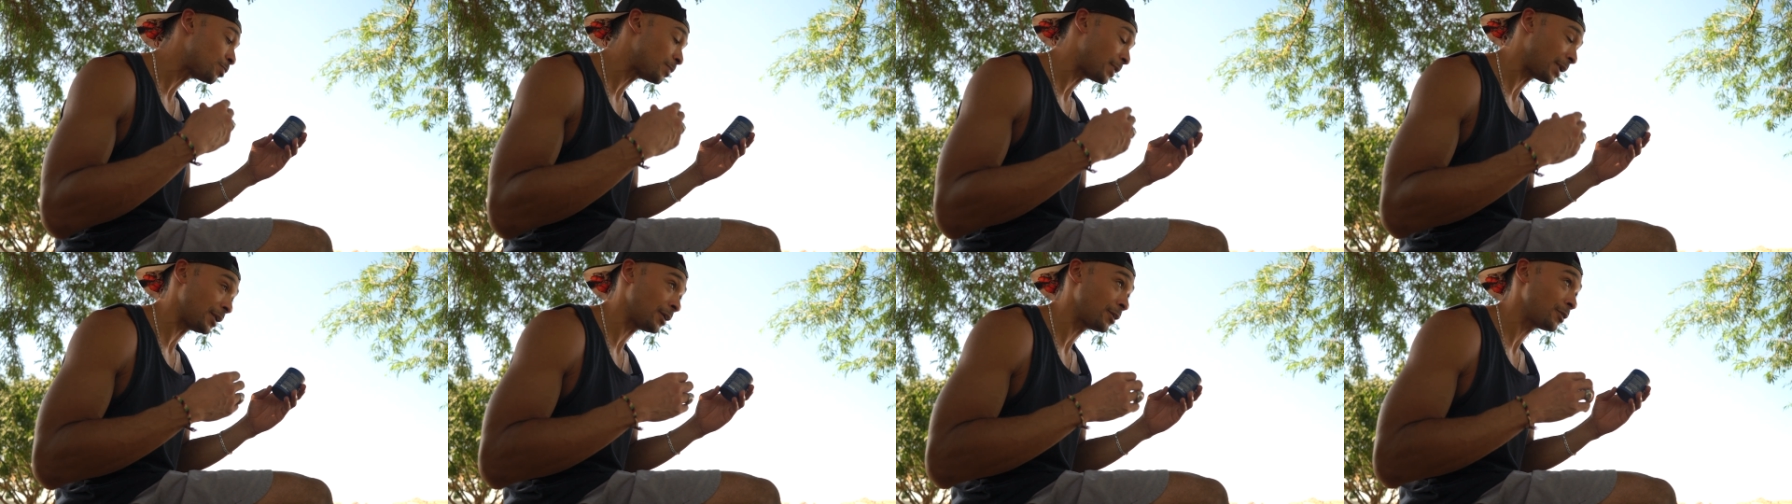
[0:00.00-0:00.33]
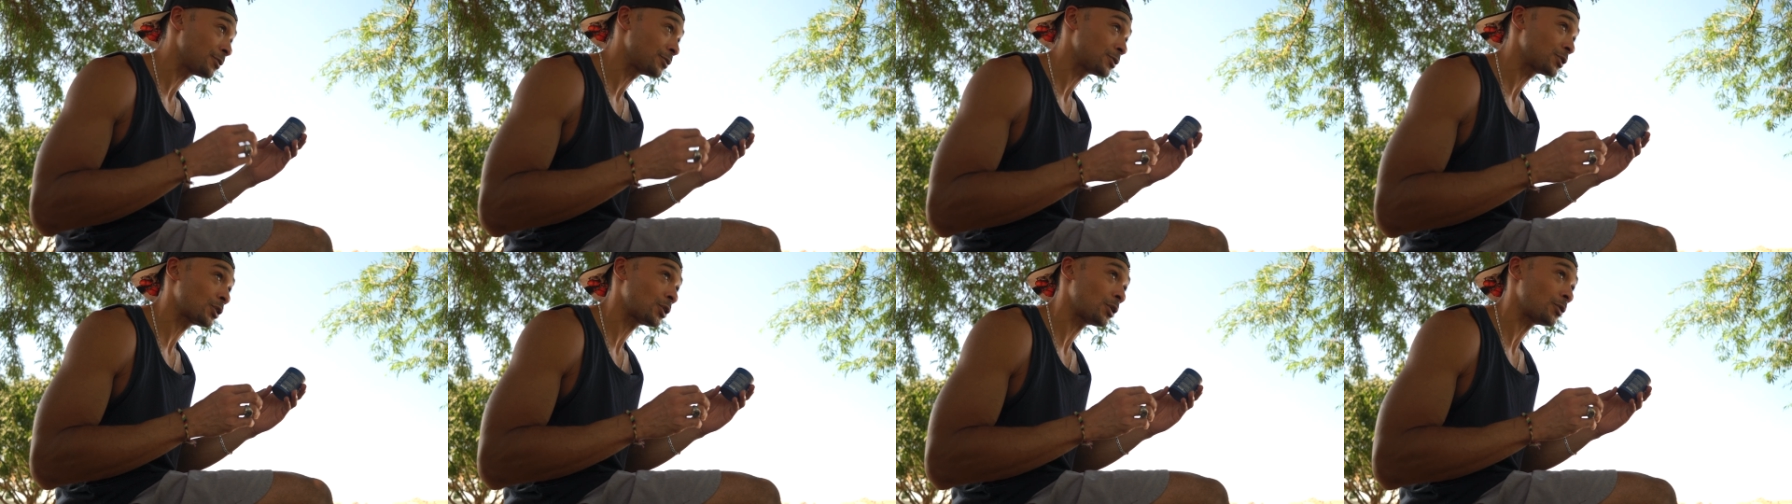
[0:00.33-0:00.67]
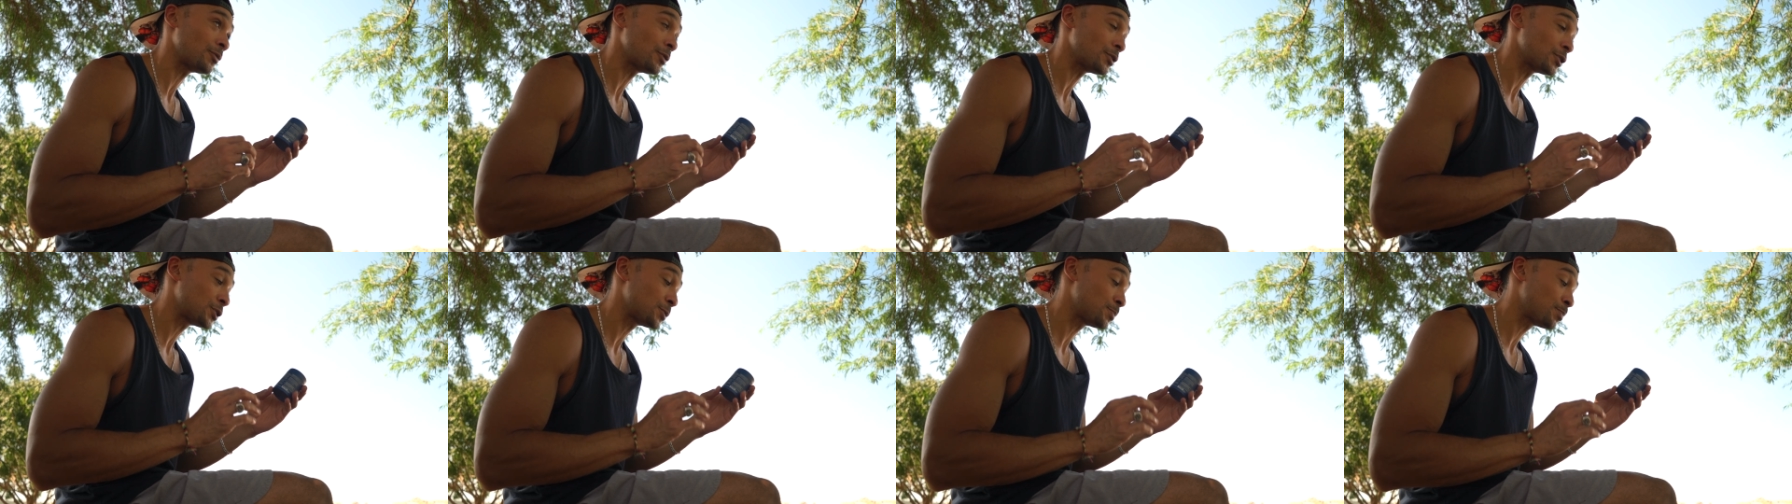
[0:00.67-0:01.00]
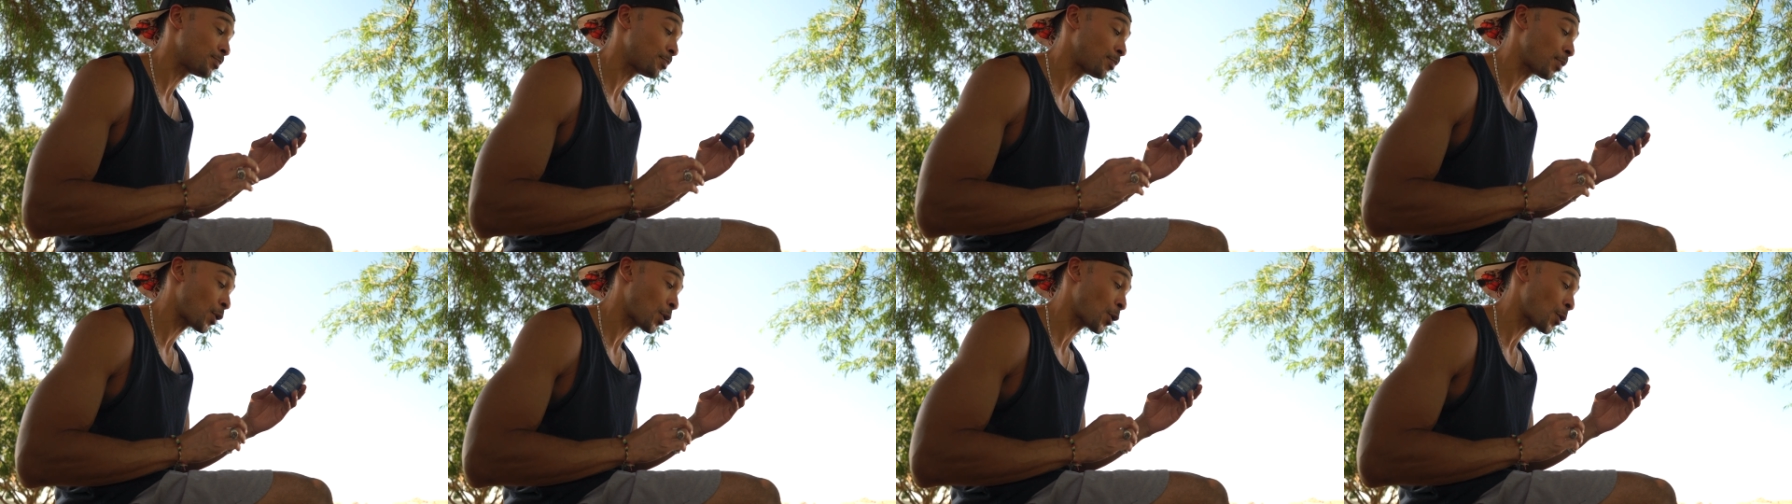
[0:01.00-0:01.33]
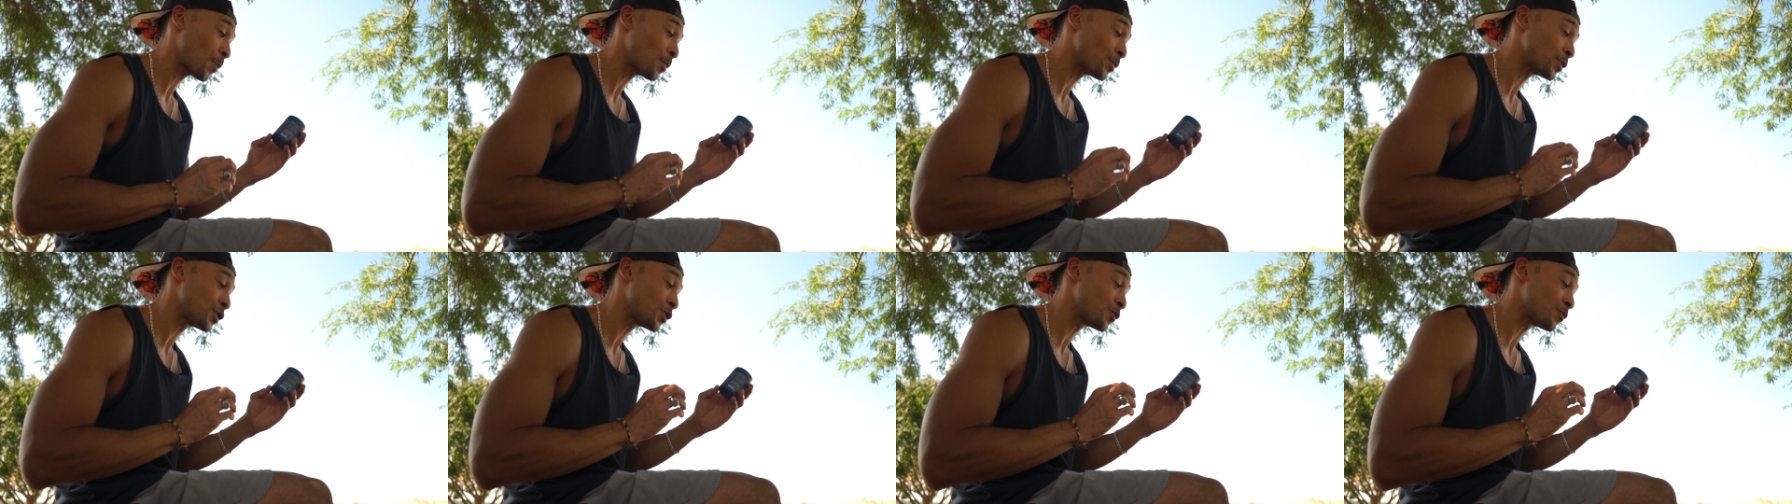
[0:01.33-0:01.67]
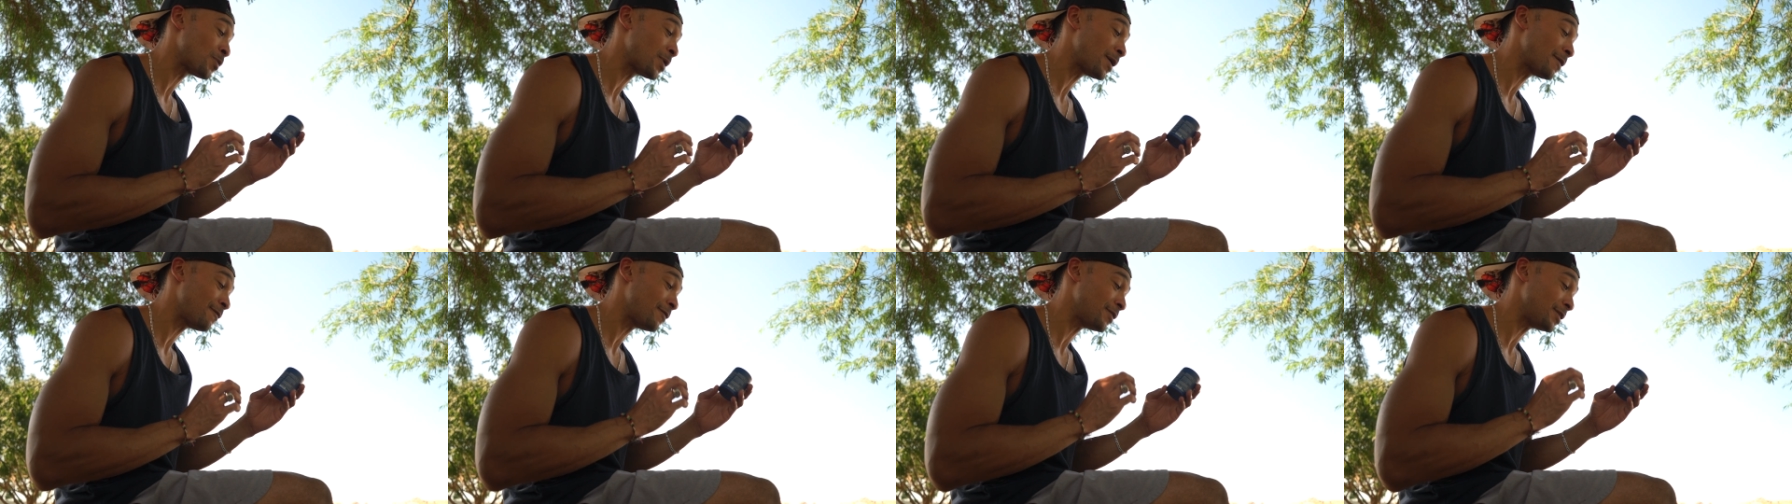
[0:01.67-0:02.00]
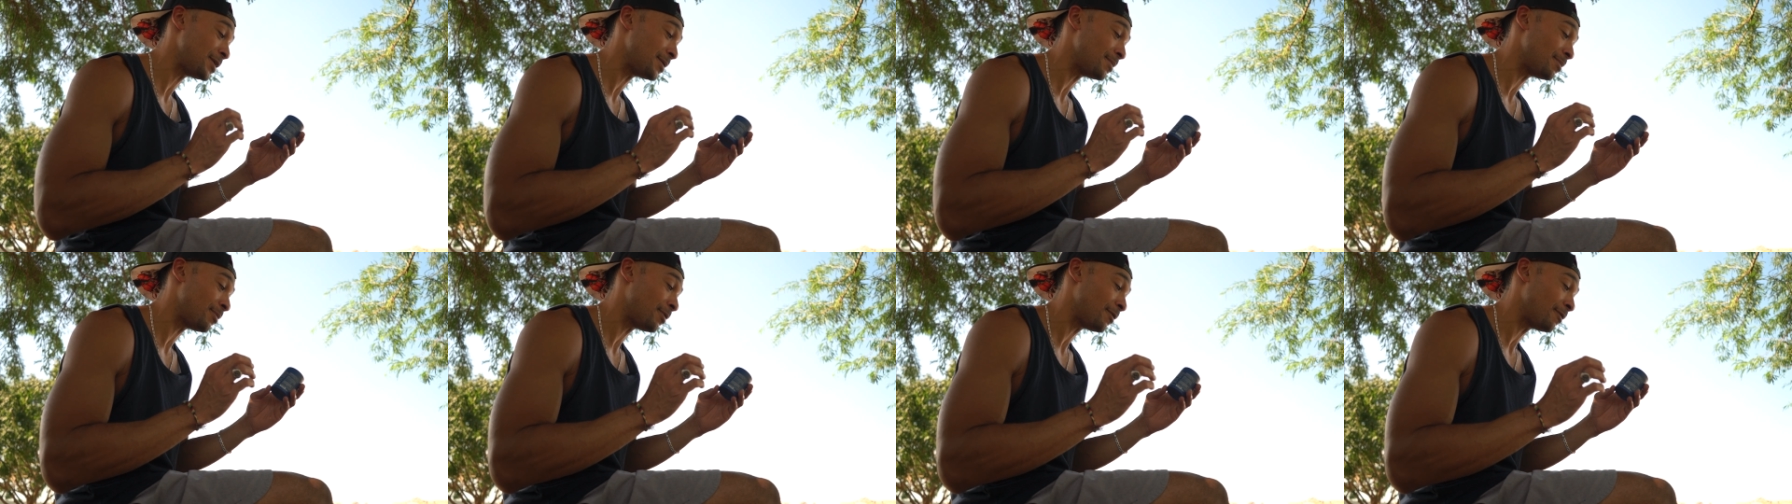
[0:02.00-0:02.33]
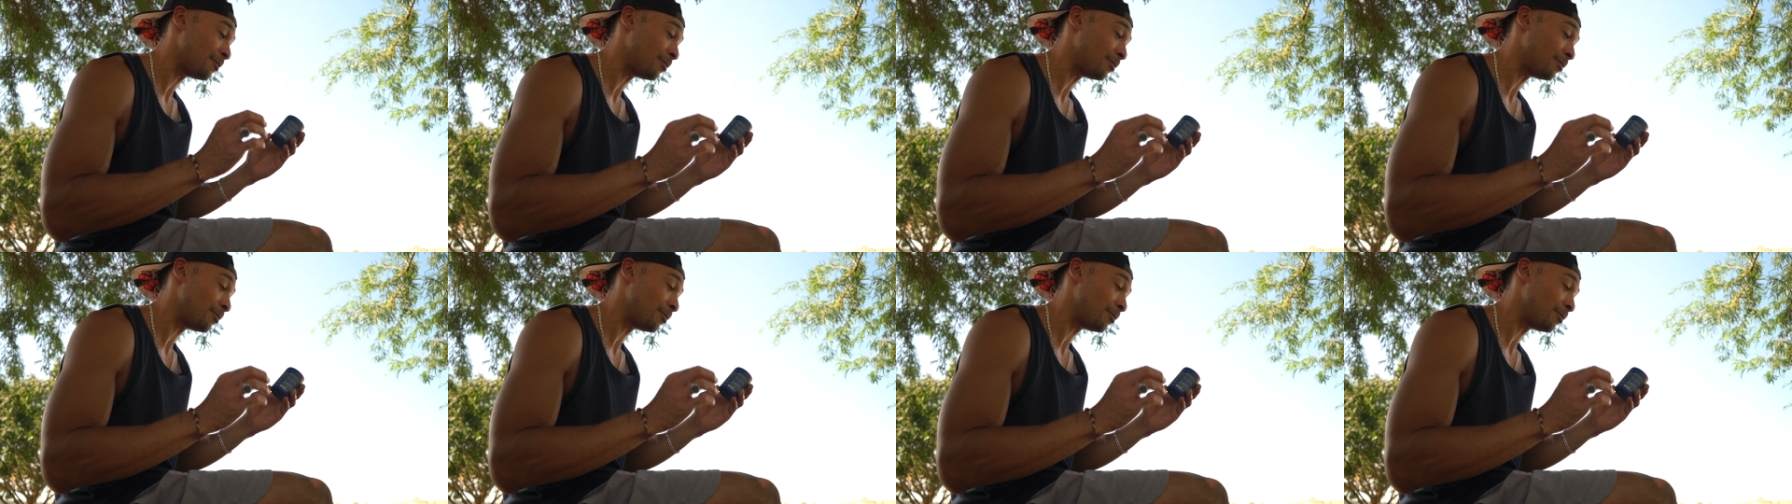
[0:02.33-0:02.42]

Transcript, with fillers: And here's the go the sperm derivative